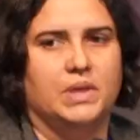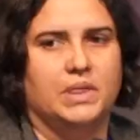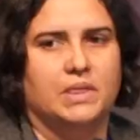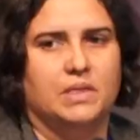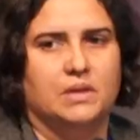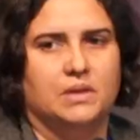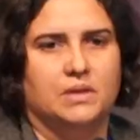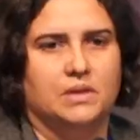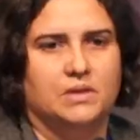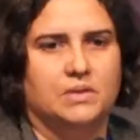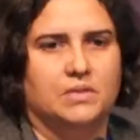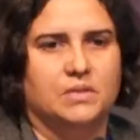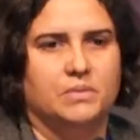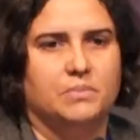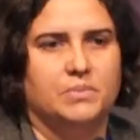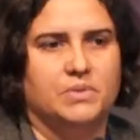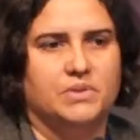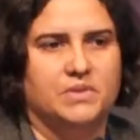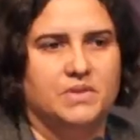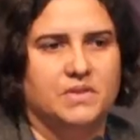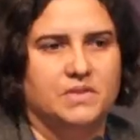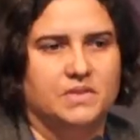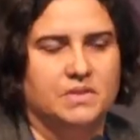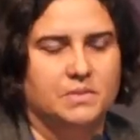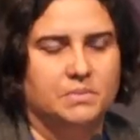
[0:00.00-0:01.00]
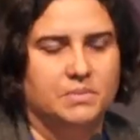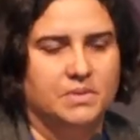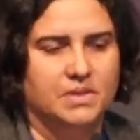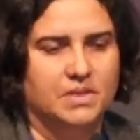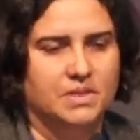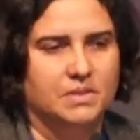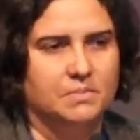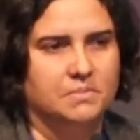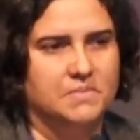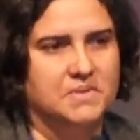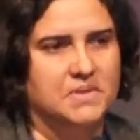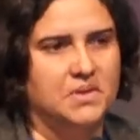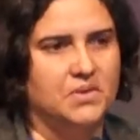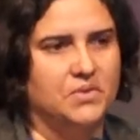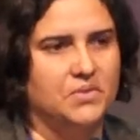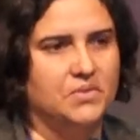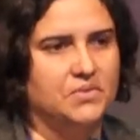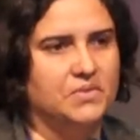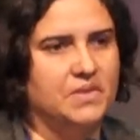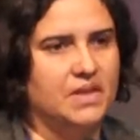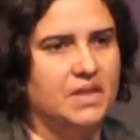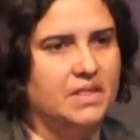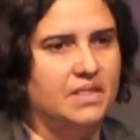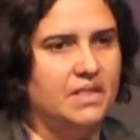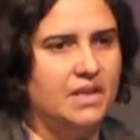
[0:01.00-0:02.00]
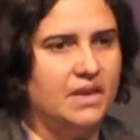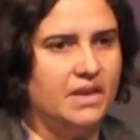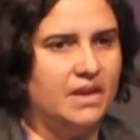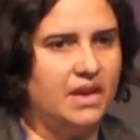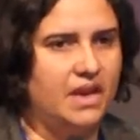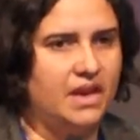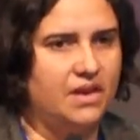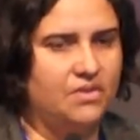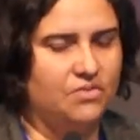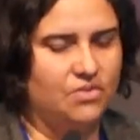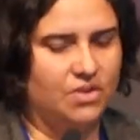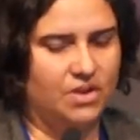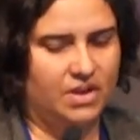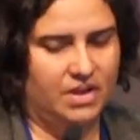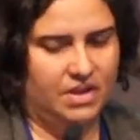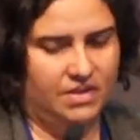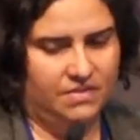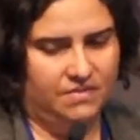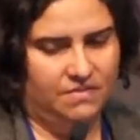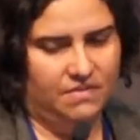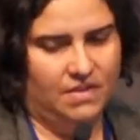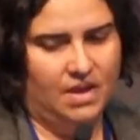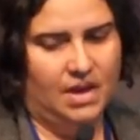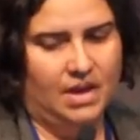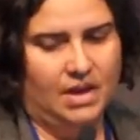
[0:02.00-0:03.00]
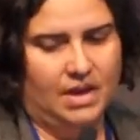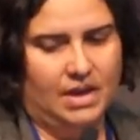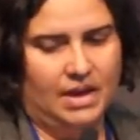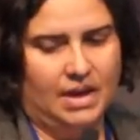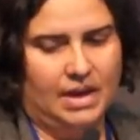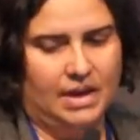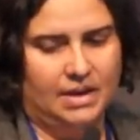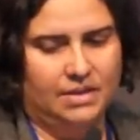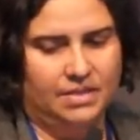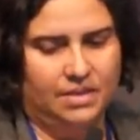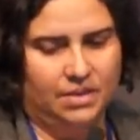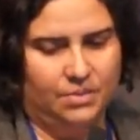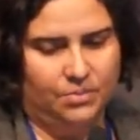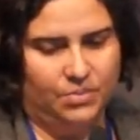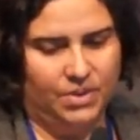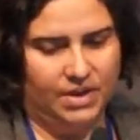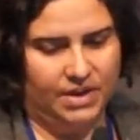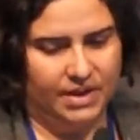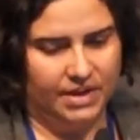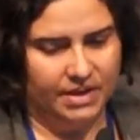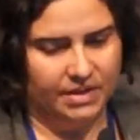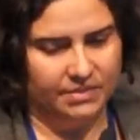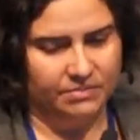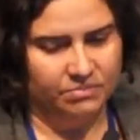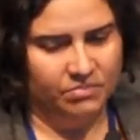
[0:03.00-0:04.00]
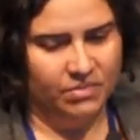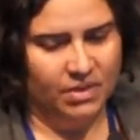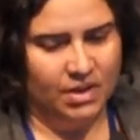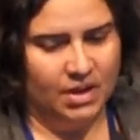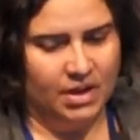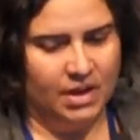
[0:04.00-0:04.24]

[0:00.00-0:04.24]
with the participant themselves and their carer if they're willing.